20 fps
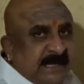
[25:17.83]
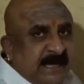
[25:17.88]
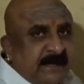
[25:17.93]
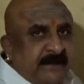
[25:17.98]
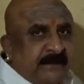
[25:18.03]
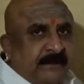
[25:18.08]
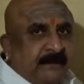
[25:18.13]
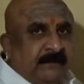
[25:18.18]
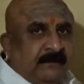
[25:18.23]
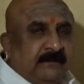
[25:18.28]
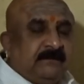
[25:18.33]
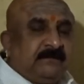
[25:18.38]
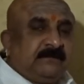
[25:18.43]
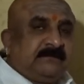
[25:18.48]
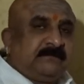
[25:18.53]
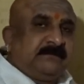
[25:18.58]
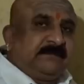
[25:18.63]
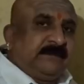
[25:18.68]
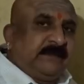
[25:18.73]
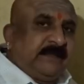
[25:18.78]
with Saturn.
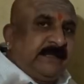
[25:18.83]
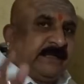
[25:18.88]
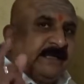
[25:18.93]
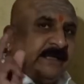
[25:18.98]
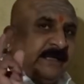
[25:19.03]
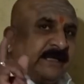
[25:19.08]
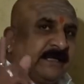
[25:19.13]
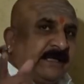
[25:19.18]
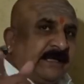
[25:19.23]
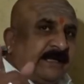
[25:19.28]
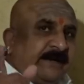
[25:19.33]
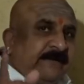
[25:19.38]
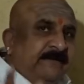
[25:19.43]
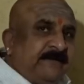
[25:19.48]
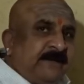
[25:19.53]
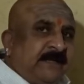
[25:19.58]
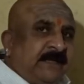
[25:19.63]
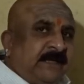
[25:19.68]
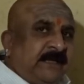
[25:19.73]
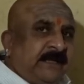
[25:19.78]
It will
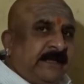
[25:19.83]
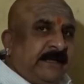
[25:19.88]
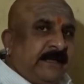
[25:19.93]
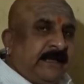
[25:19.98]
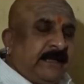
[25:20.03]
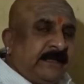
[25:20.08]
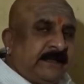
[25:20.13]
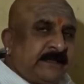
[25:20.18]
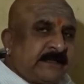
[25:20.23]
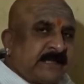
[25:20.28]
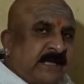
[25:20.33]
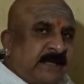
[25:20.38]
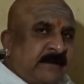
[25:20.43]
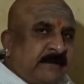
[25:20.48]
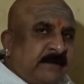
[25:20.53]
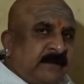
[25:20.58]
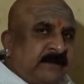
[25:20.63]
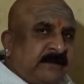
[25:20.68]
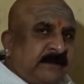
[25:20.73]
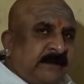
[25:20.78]
definitely delay the
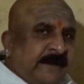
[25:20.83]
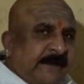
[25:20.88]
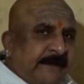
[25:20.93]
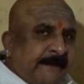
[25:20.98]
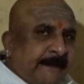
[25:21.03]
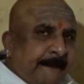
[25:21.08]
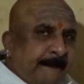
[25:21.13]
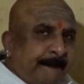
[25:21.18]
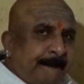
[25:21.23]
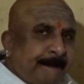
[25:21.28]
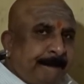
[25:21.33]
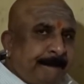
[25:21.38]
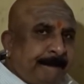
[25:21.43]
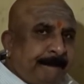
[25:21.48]
childbirth there.